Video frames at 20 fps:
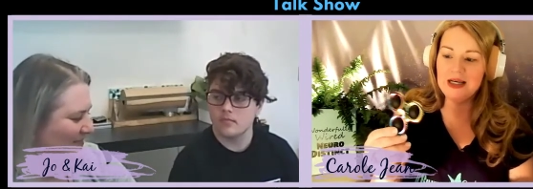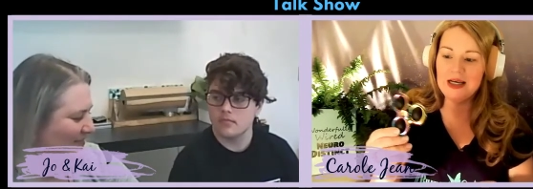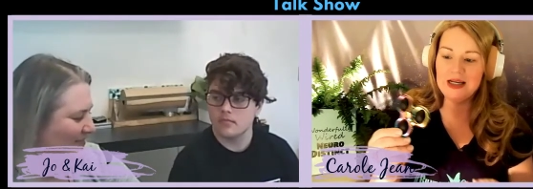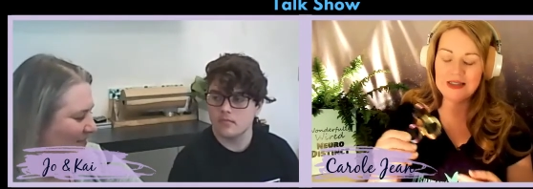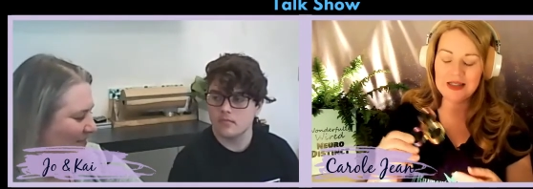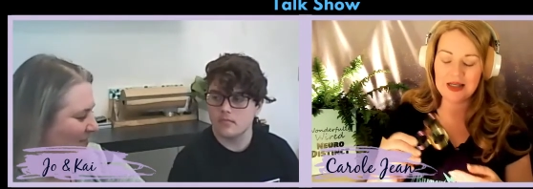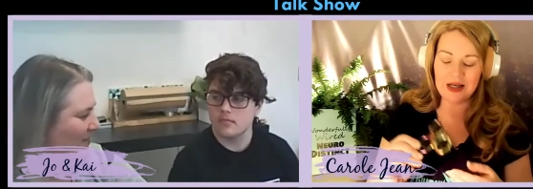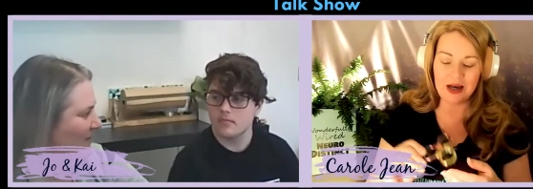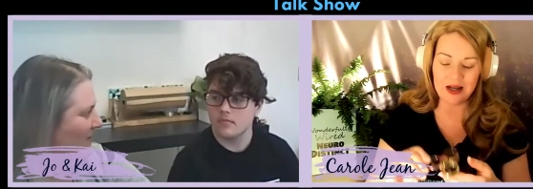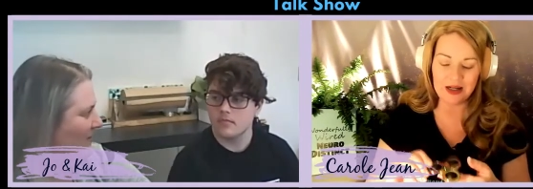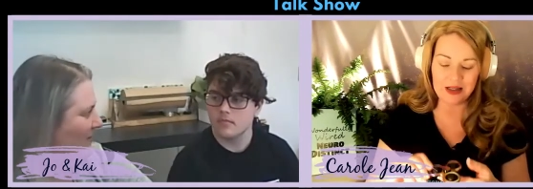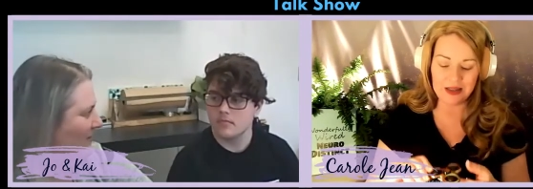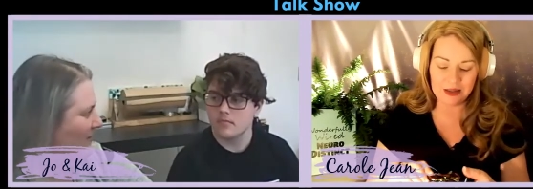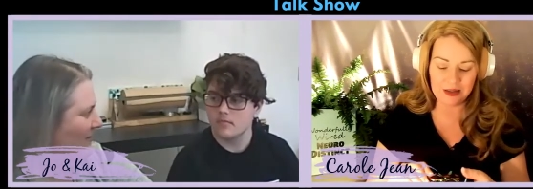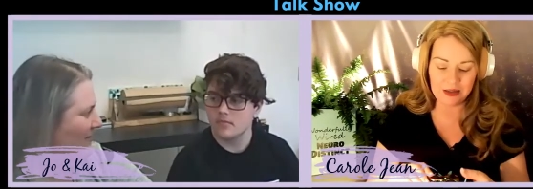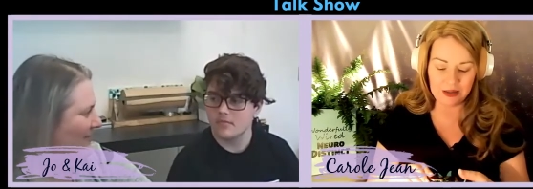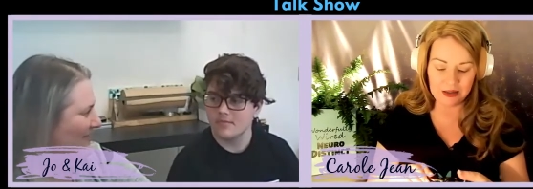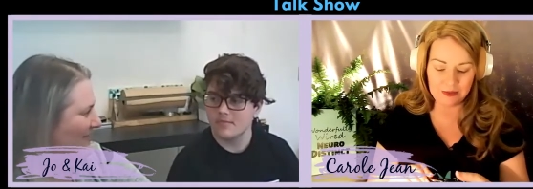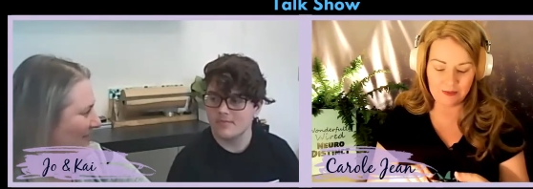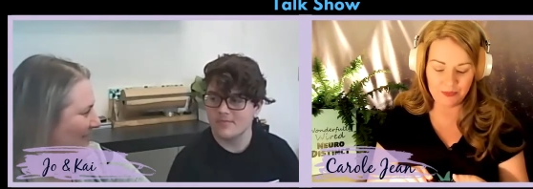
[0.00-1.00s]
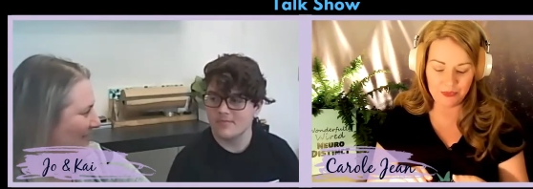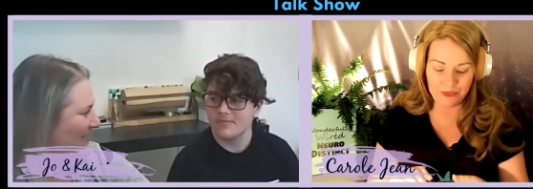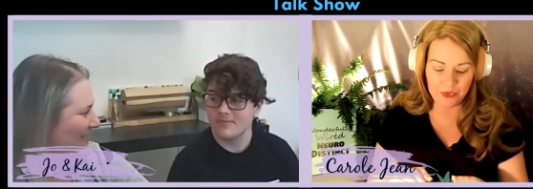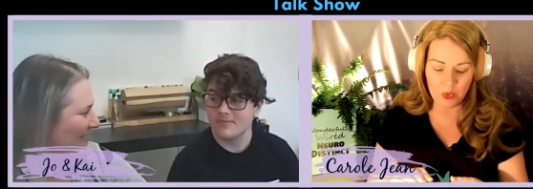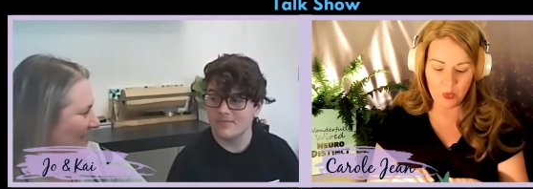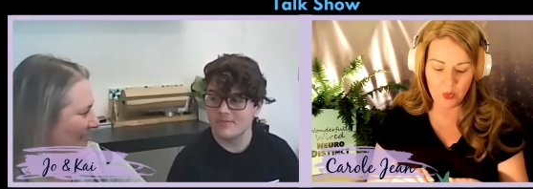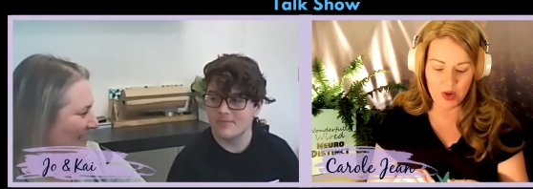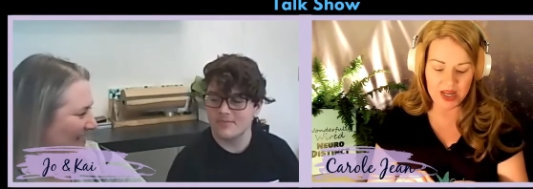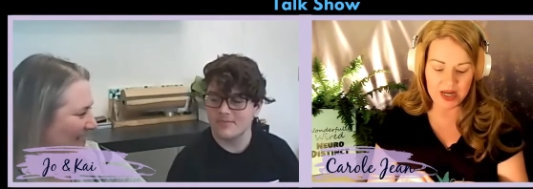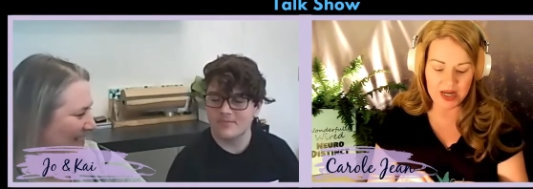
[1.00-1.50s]
Speaker 1: It's got the
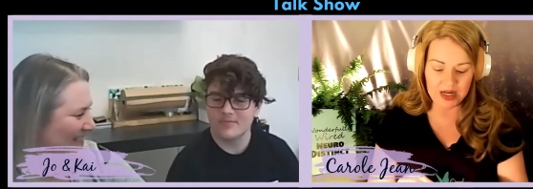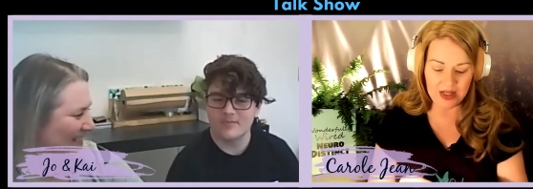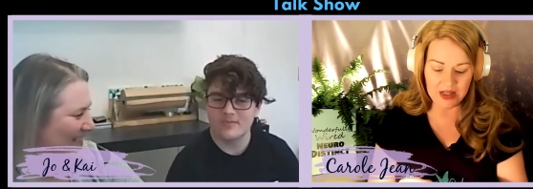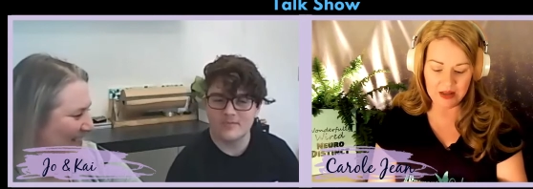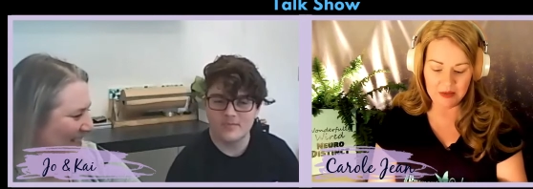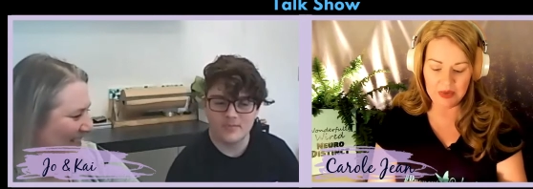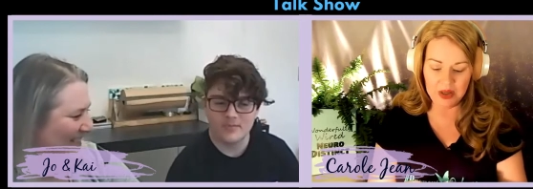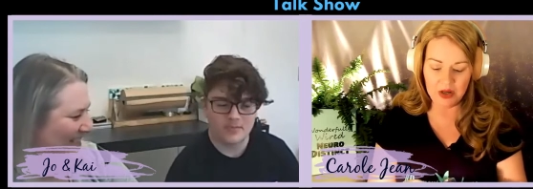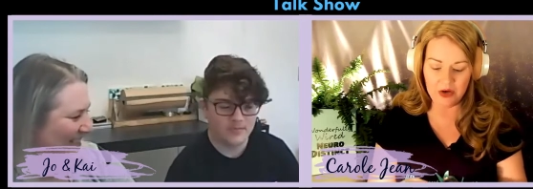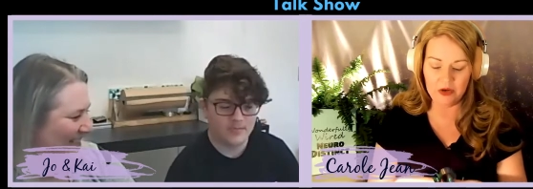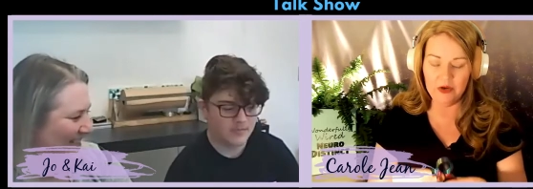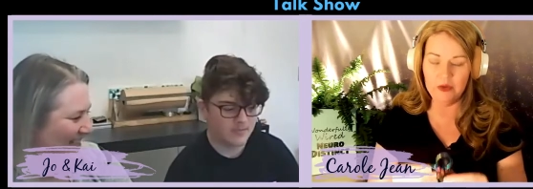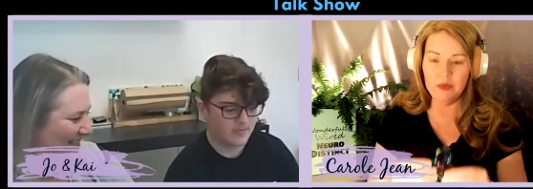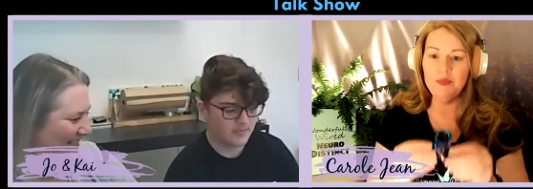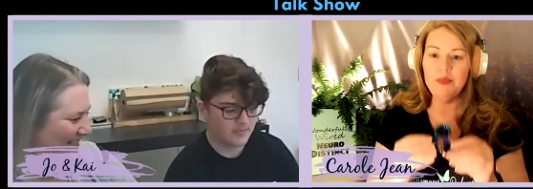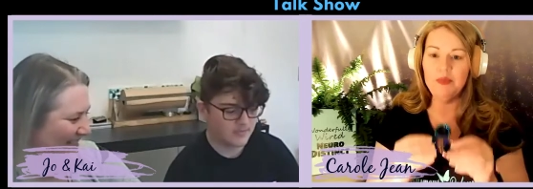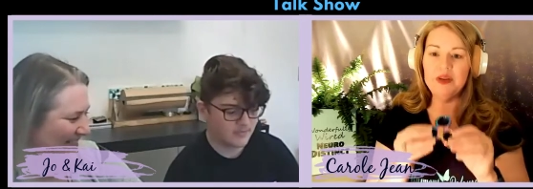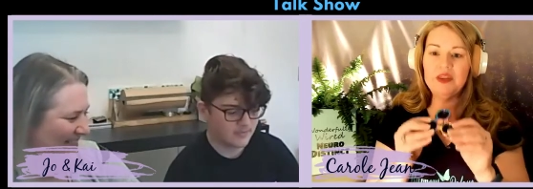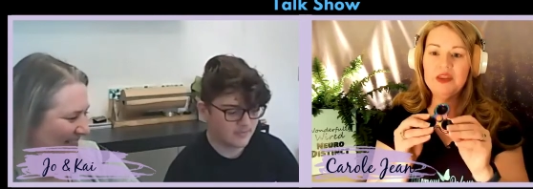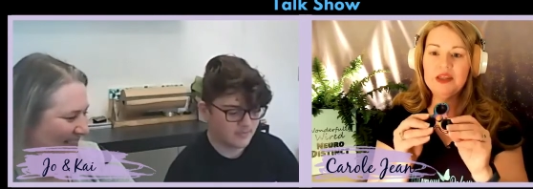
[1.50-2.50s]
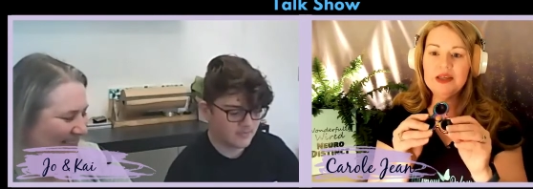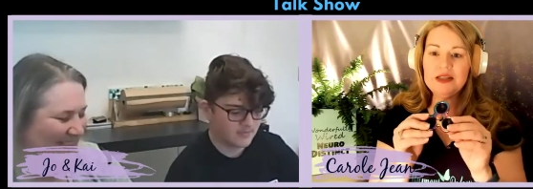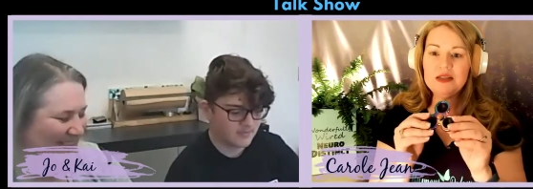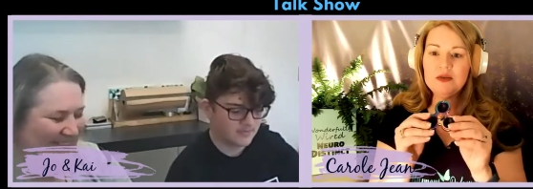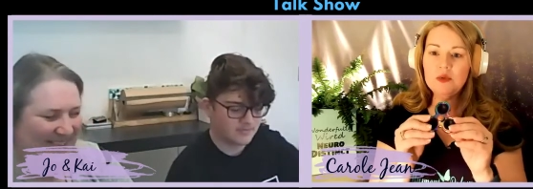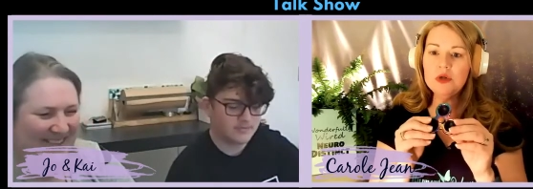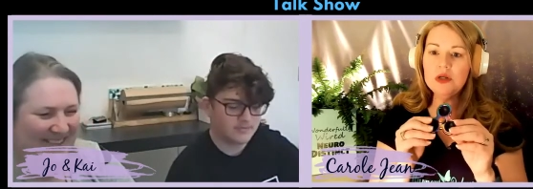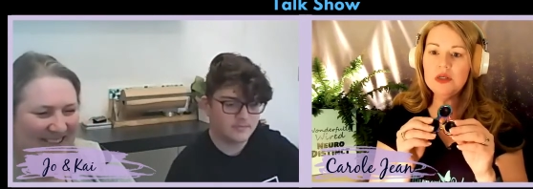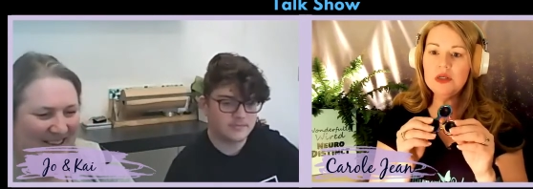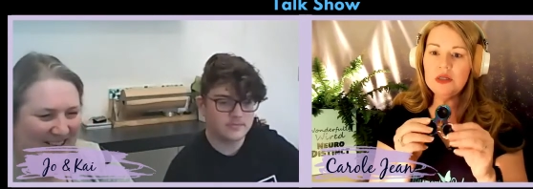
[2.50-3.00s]
weight in the middle, but this
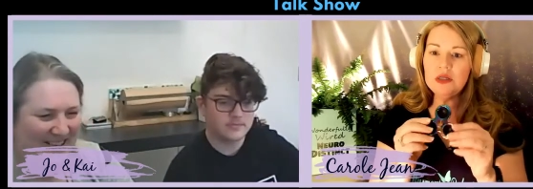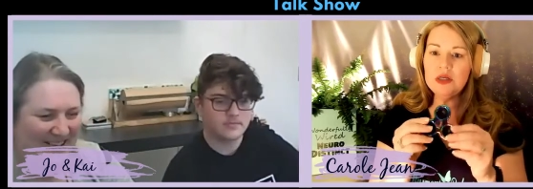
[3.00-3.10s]
one